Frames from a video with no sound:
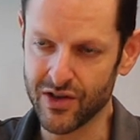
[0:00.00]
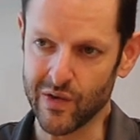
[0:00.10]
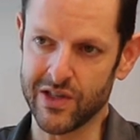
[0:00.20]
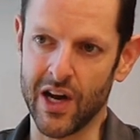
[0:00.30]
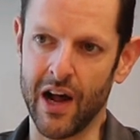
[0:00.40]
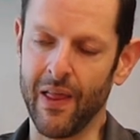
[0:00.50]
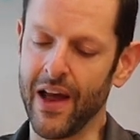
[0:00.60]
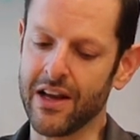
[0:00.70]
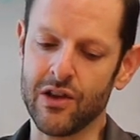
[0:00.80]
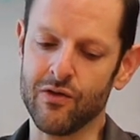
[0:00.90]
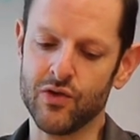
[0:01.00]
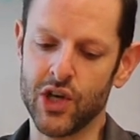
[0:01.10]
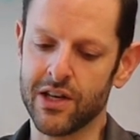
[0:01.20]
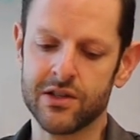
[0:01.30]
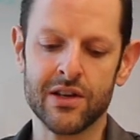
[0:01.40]
So it's not like you've
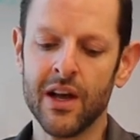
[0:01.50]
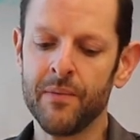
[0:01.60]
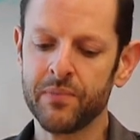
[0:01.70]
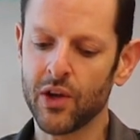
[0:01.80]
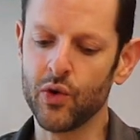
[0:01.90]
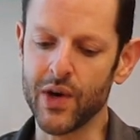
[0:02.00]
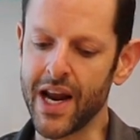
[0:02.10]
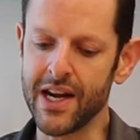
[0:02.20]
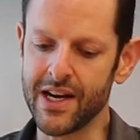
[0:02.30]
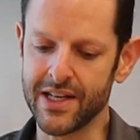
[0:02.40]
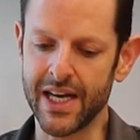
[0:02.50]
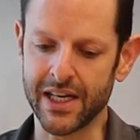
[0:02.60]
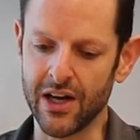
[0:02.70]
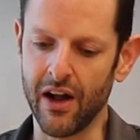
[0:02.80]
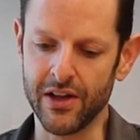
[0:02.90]
just created a
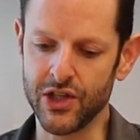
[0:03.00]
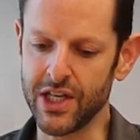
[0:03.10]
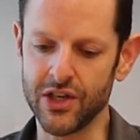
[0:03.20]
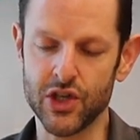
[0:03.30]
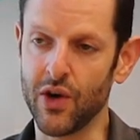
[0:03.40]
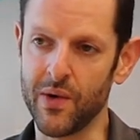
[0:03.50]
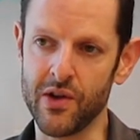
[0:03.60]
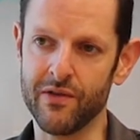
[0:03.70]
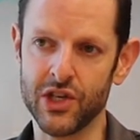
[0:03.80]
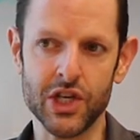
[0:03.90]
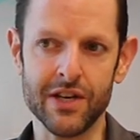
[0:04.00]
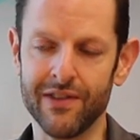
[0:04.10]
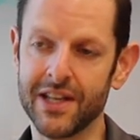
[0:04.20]
technology and shown you've achieved,